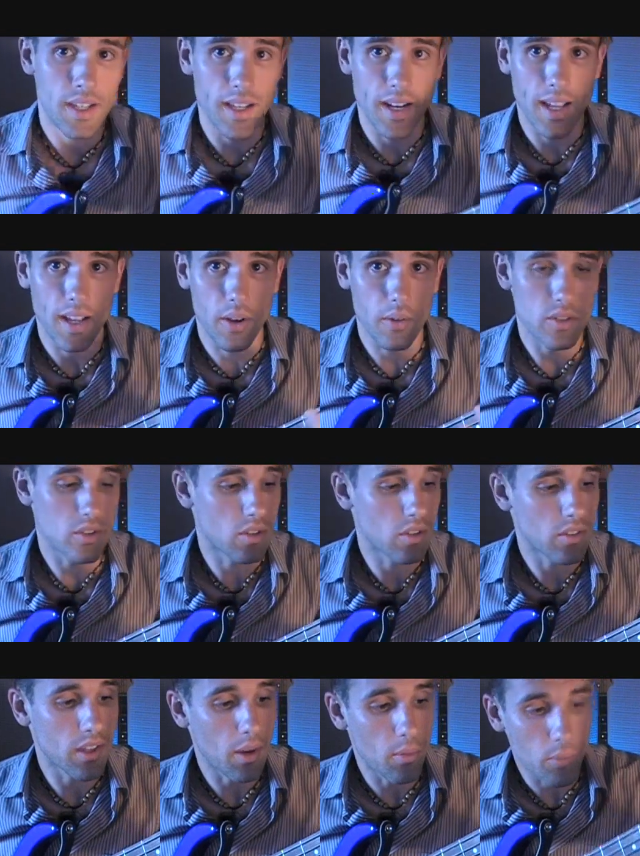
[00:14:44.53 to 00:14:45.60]
and I always
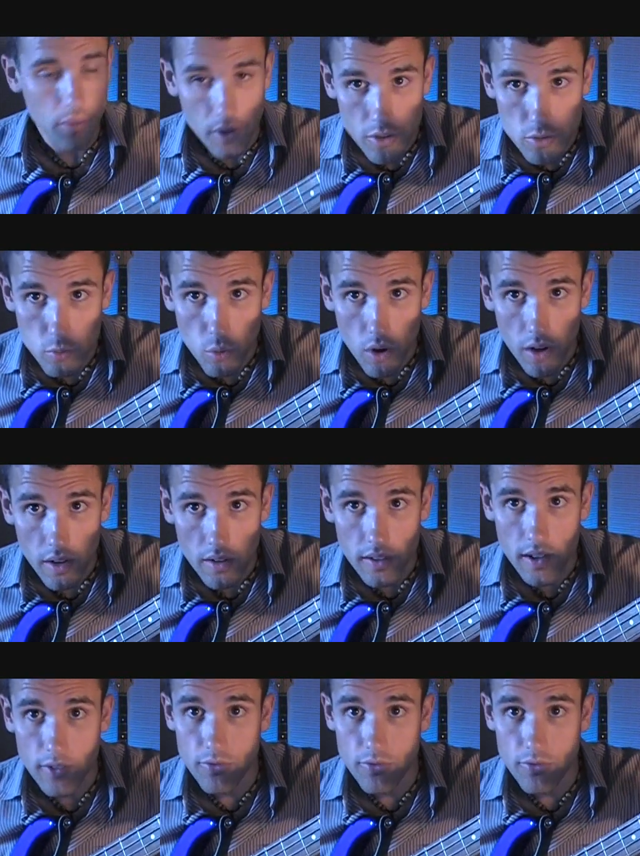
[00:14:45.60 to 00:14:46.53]
learn that there's 1,